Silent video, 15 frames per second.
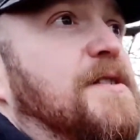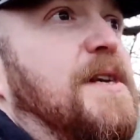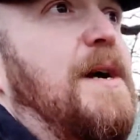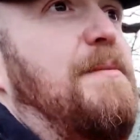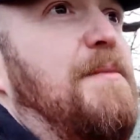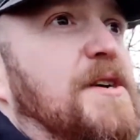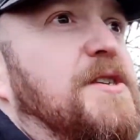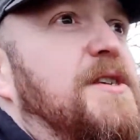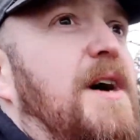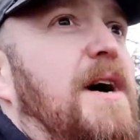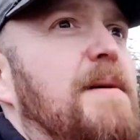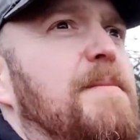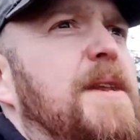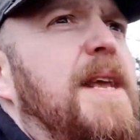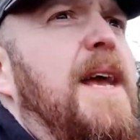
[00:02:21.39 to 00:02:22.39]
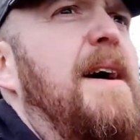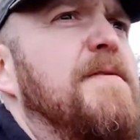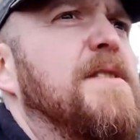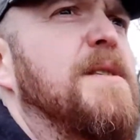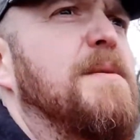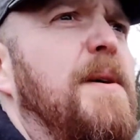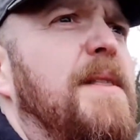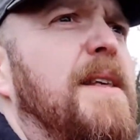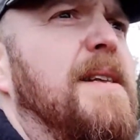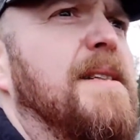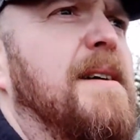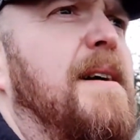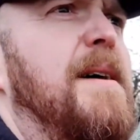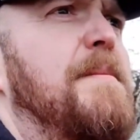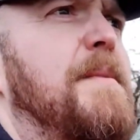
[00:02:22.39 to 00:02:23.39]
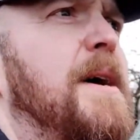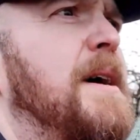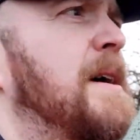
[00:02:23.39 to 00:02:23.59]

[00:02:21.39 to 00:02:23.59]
so much time and you have to spend that time